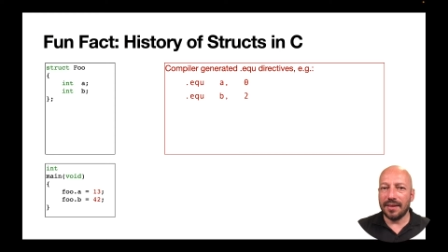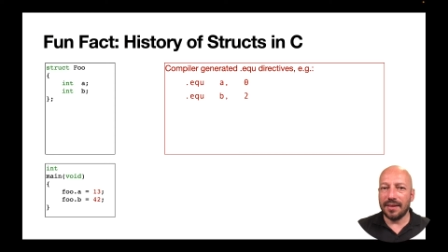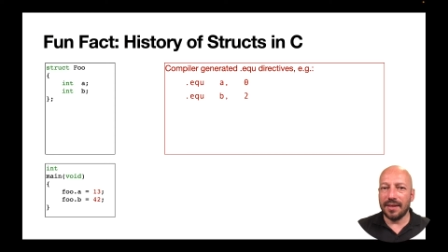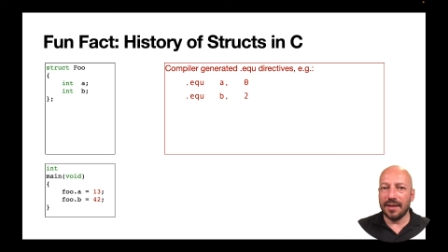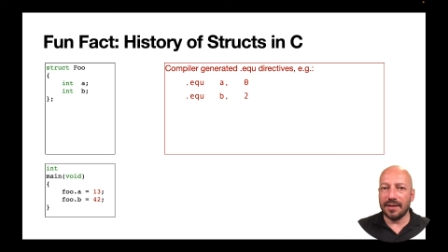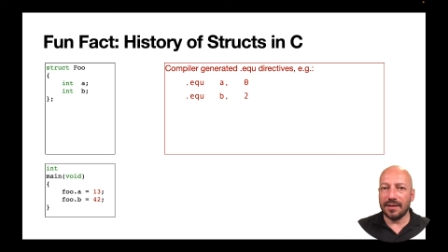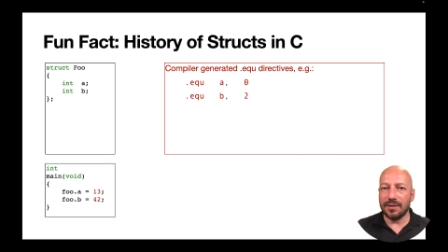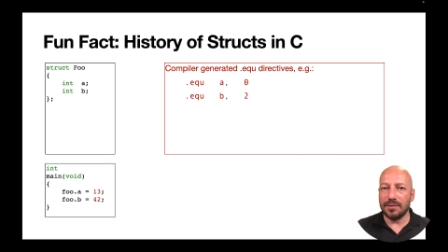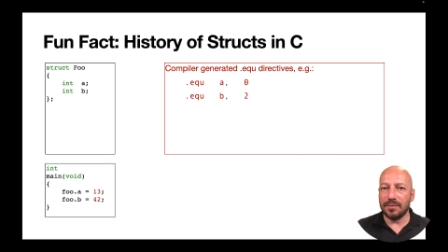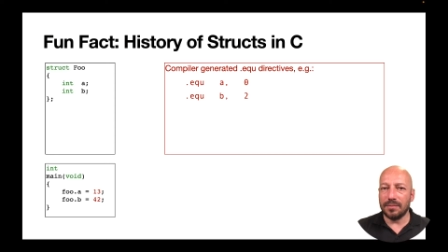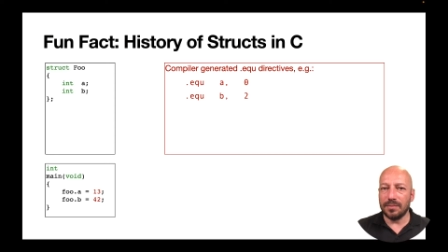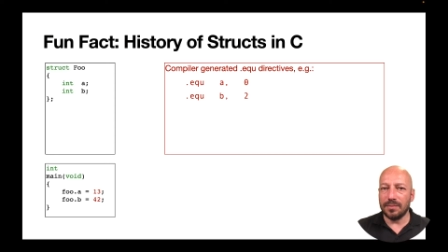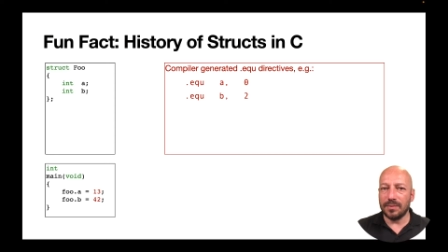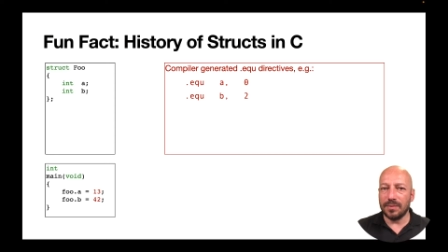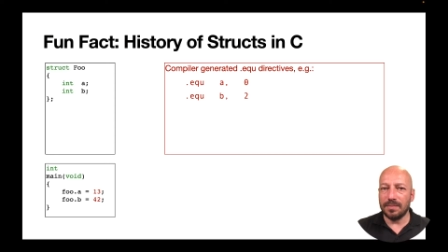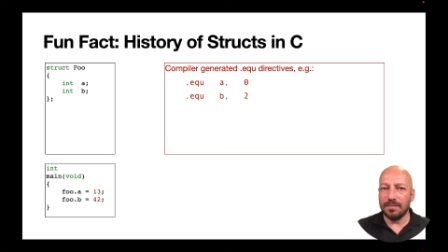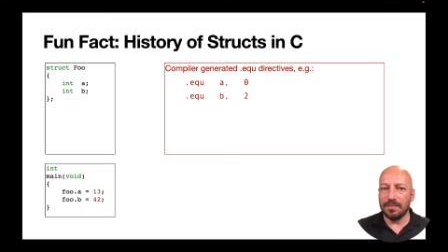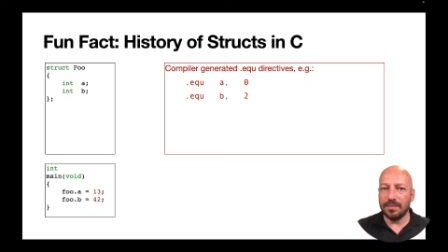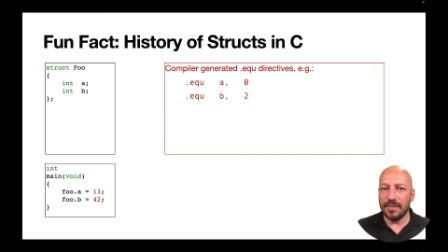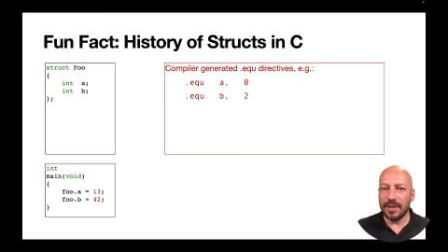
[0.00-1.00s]
the
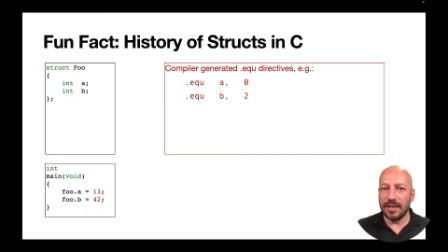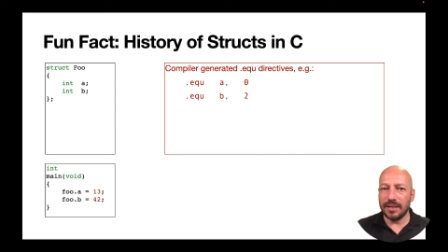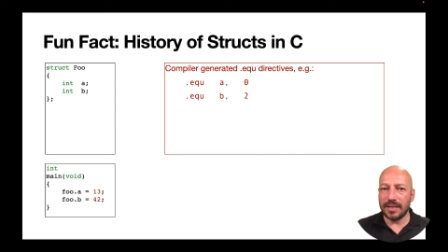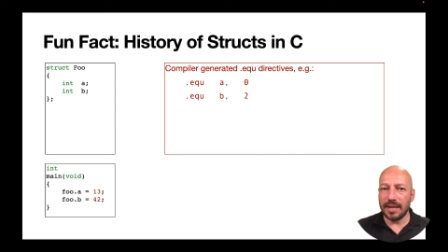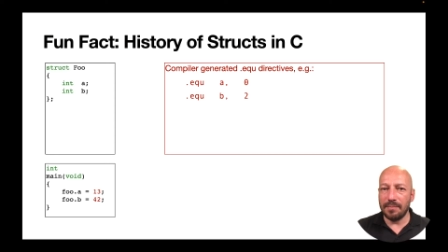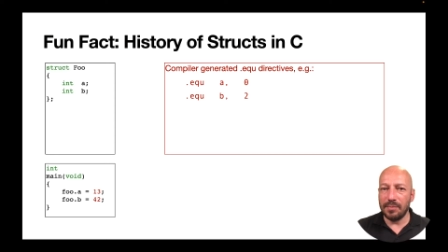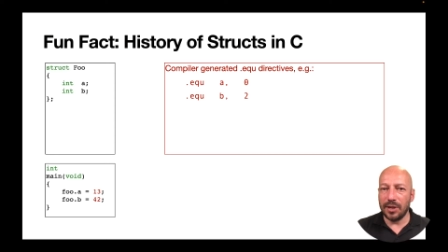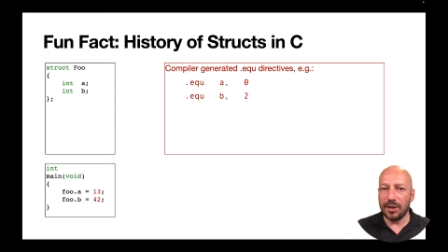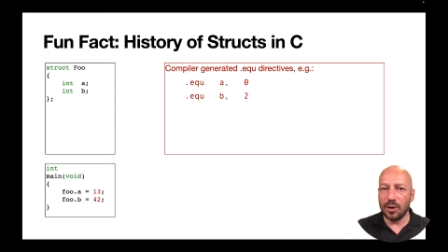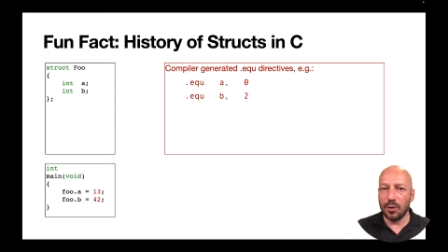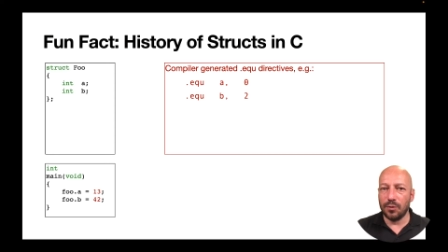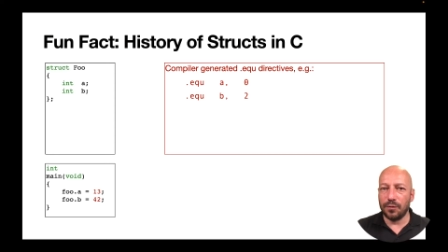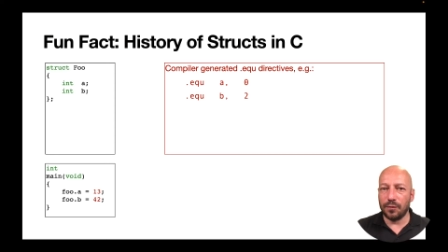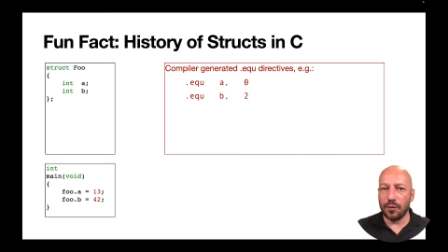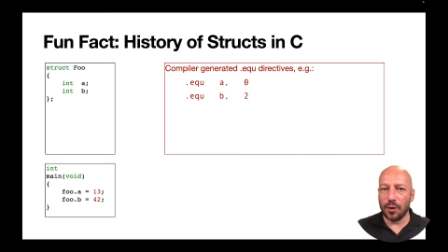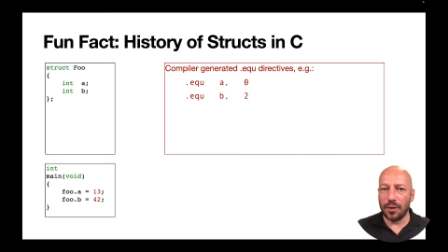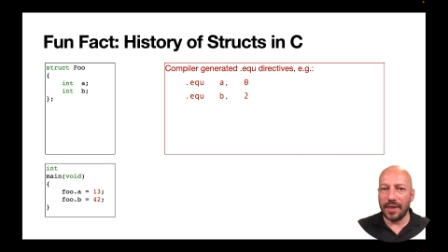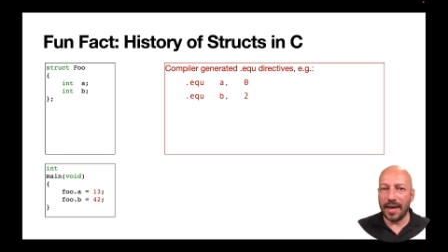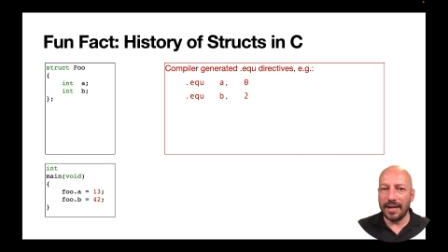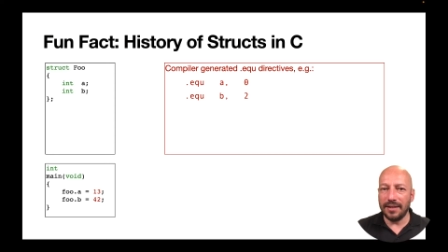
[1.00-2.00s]
assembly code
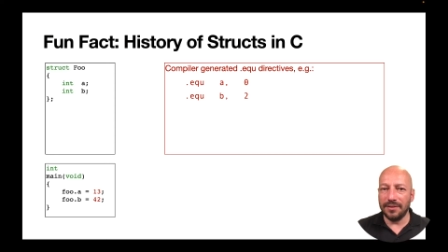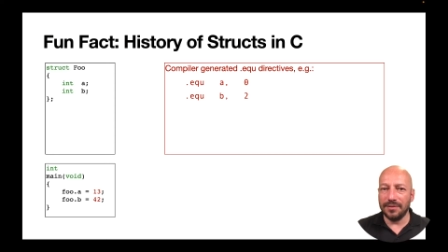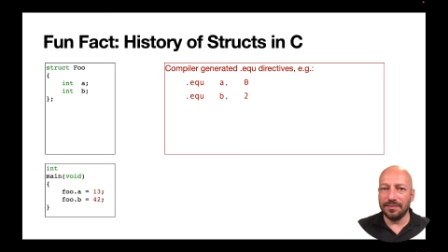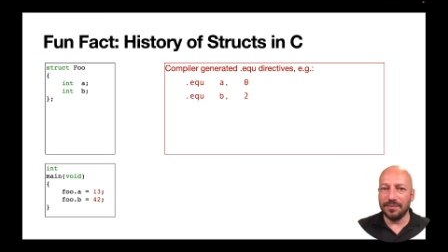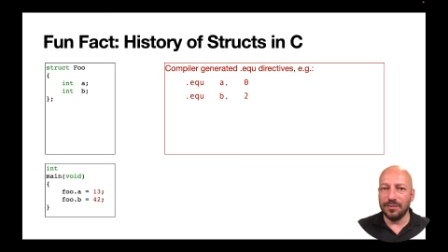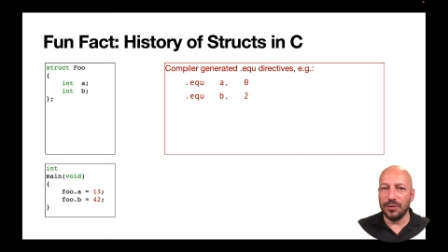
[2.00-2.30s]
for that